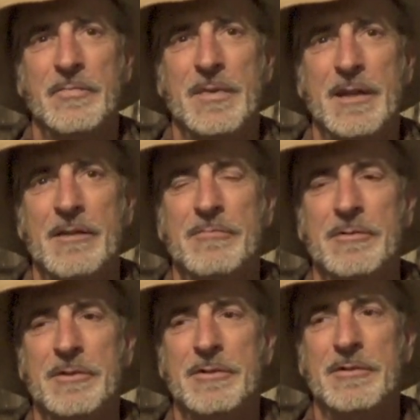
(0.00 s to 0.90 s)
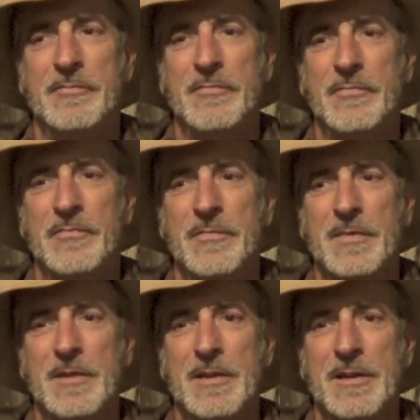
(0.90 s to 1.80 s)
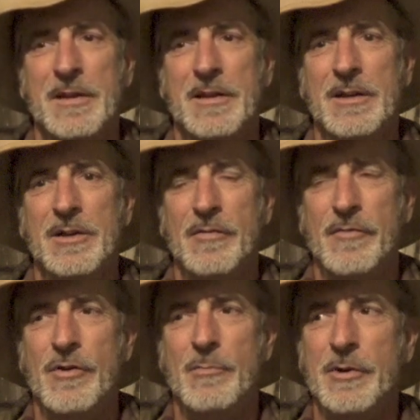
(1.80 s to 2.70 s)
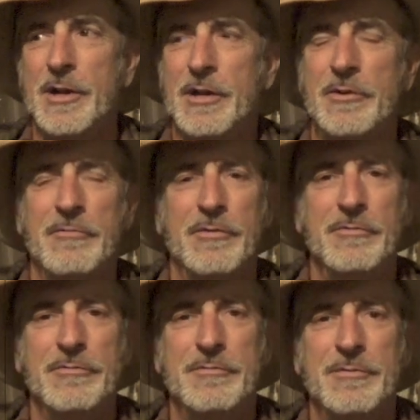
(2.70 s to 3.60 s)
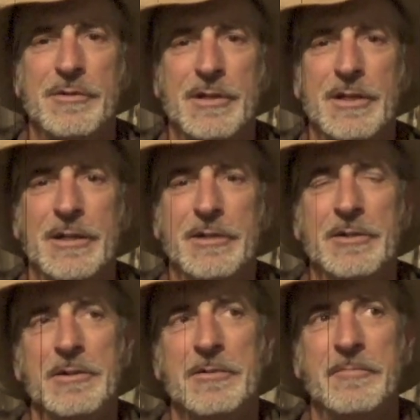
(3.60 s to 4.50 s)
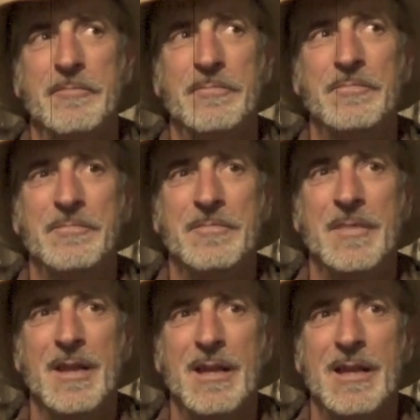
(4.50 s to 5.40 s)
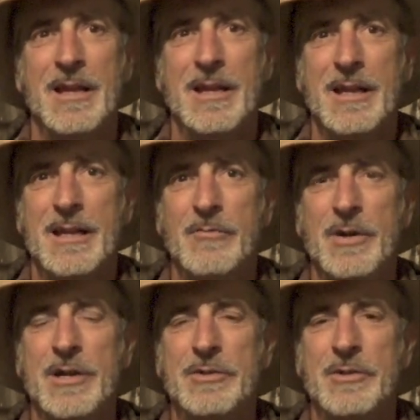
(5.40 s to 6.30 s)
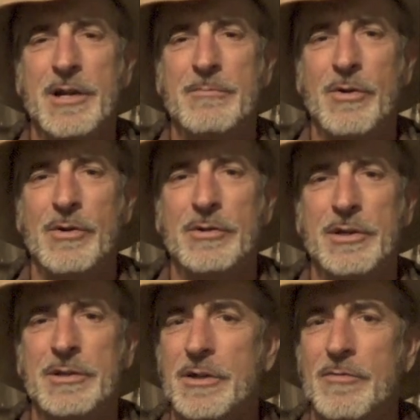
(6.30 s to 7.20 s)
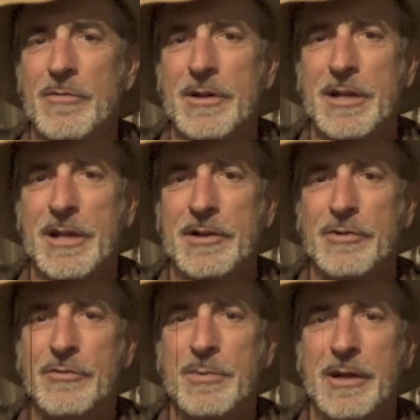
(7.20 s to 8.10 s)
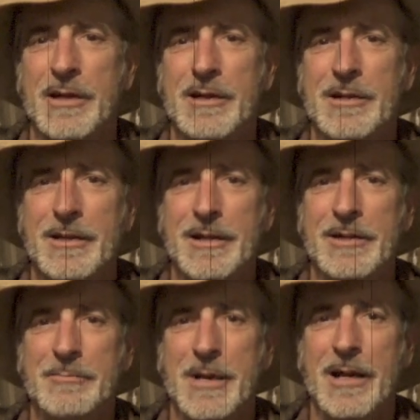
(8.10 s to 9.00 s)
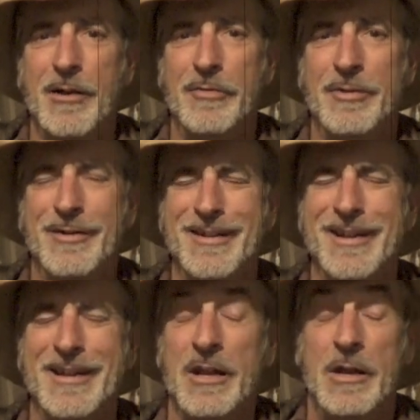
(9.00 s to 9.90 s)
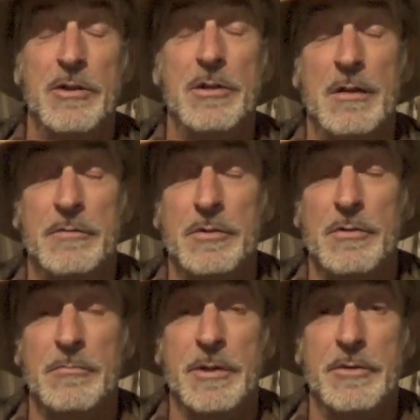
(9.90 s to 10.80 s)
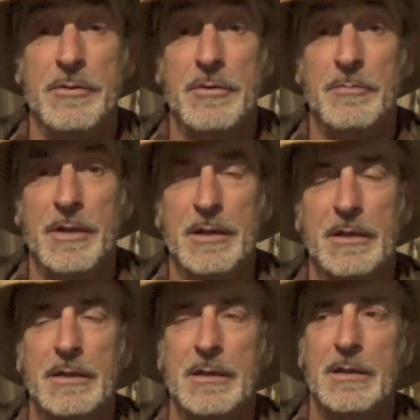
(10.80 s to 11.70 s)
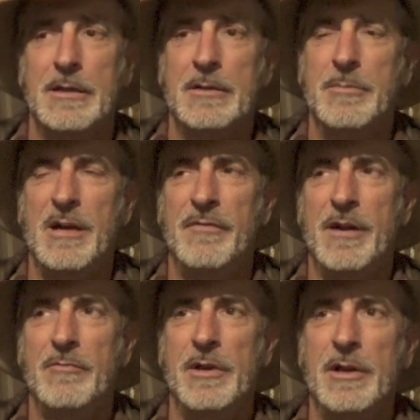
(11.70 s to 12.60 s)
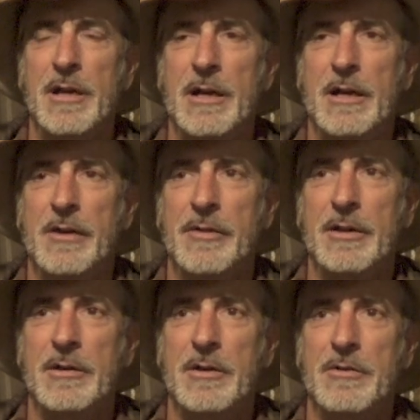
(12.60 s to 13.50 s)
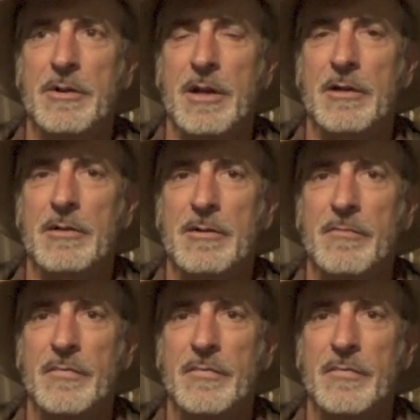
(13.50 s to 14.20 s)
He was a farmer down the road, and one of his trademarks is he always had a toothpick in his mouth. You never saw him without a toothpick. Matter of fact, when he died, I think the undertaker